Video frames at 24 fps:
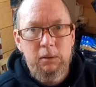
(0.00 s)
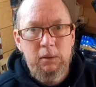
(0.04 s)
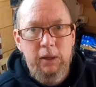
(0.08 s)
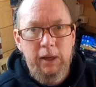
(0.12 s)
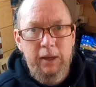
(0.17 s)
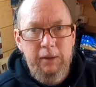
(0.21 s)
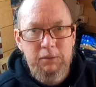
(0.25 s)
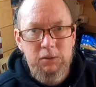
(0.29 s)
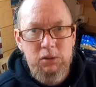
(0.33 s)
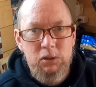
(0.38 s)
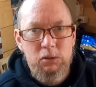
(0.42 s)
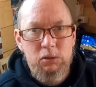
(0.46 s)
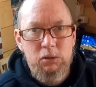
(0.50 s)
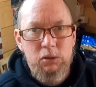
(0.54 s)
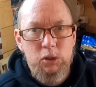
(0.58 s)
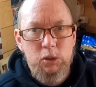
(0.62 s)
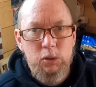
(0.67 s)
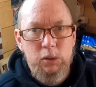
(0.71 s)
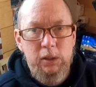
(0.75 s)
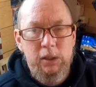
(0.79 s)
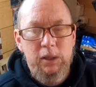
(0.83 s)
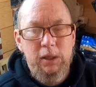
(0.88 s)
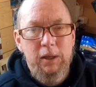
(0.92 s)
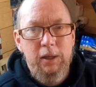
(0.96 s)
have
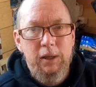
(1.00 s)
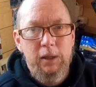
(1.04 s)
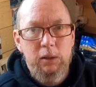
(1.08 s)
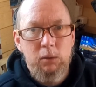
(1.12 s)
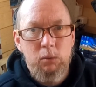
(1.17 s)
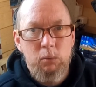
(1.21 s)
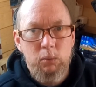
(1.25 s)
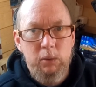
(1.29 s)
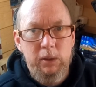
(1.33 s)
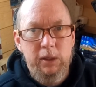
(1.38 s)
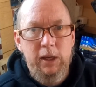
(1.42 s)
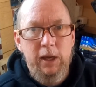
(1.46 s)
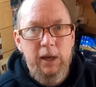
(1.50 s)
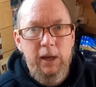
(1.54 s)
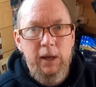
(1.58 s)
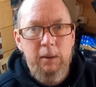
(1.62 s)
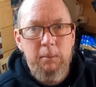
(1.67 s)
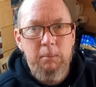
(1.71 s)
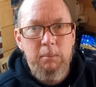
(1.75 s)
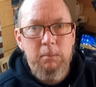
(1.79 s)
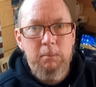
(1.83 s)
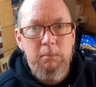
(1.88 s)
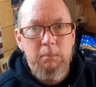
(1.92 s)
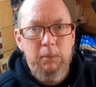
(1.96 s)
surgery, and
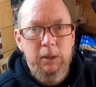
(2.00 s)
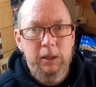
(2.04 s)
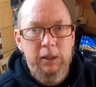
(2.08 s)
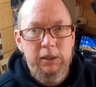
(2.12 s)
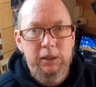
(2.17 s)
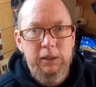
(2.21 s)
rehab my